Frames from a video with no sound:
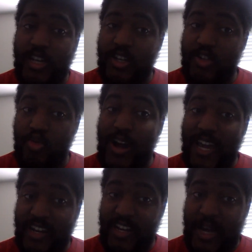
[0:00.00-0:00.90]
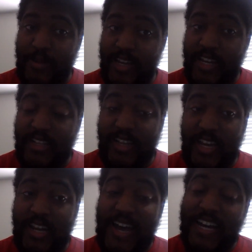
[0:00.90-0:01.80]
try and dominate
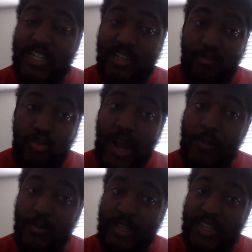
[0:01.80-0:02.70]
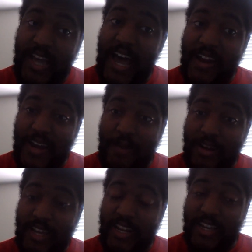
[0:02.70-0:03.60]
and actually probably not
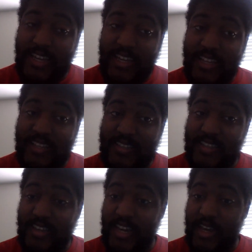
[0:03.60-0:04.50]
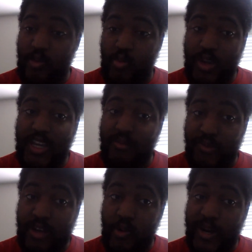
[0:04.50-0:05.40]
dominate against a
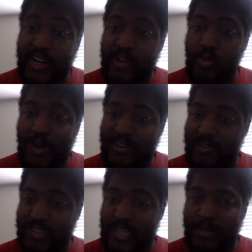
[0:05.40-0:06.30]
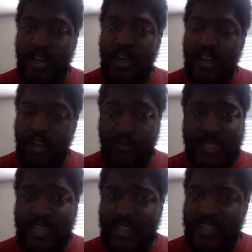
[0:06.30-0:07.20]
reinvigorated Rutgers team.
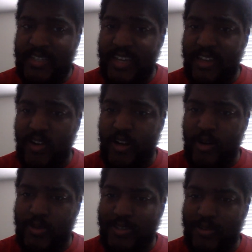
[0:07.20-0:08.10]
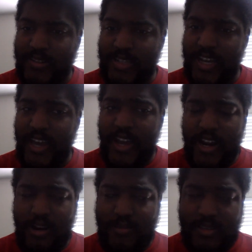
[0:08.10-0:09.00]
UCLA's taking on Arizona State.
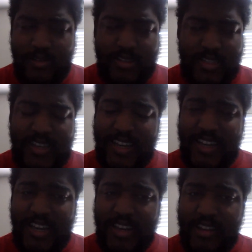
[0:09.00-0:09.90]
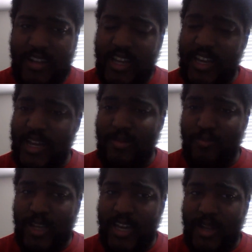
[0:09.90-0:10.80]
Arizona State, you know, they
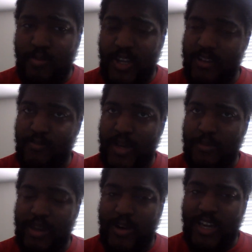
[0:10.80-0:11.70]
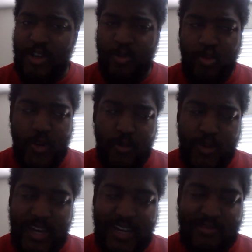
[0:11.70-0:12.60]
got they got beat up by BYU pretty
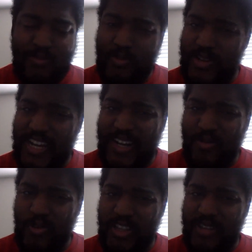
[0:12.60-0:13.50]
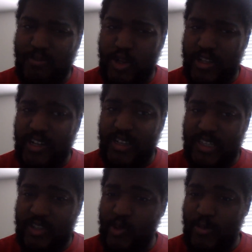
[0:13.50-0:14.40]
bad. Well, not really
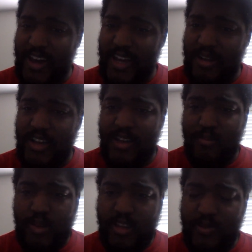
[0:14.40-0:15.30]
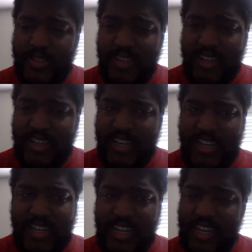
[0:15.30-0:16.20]
particularly too bad, but
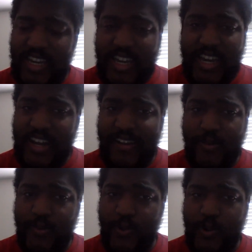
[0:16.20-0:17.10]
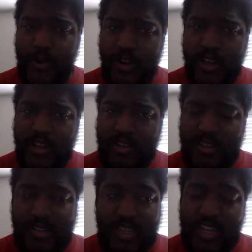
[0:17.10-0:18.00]
UCLA cannot afford
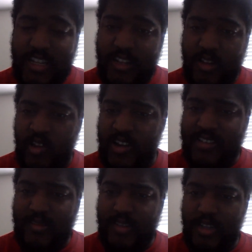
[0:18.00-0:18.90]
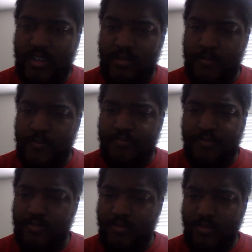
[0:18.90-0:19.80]
to take another loss. You know,
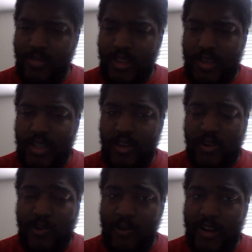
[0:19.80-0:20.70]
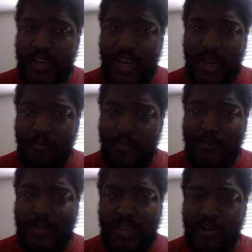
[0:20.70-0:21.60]
they already got a
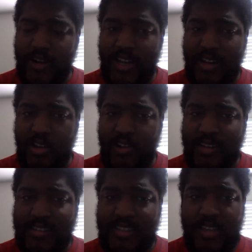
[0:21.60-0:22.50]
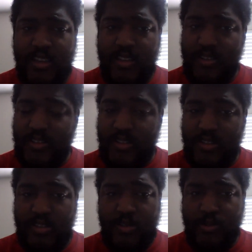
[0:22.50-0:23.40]
they already got a loss
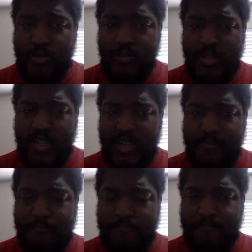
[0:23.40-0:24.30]
to um,